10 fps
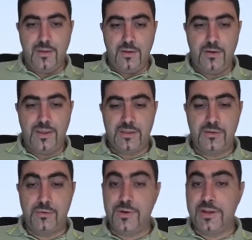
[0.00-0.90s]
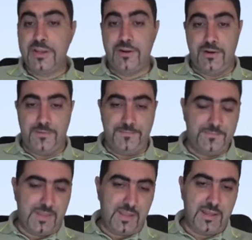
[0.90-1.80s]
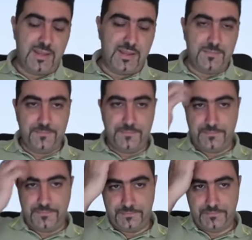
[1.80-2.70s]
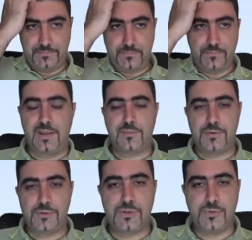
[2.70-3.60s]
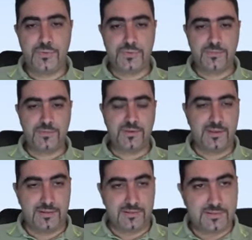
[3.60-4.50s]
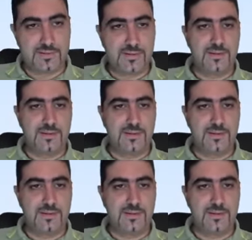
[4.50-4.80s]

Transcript: Okay, so we're here. Um, I want to show you something else.